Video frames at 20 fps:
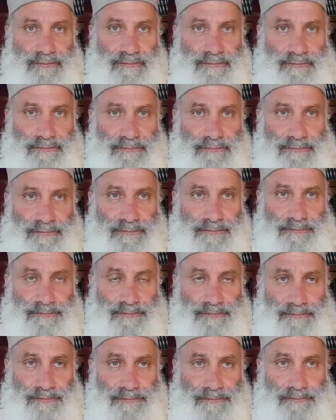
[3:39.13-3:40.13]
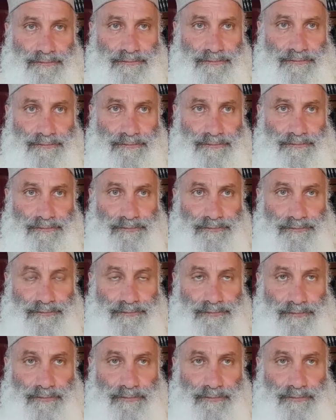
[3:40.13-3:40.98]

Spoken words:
No one is speaking in this clip.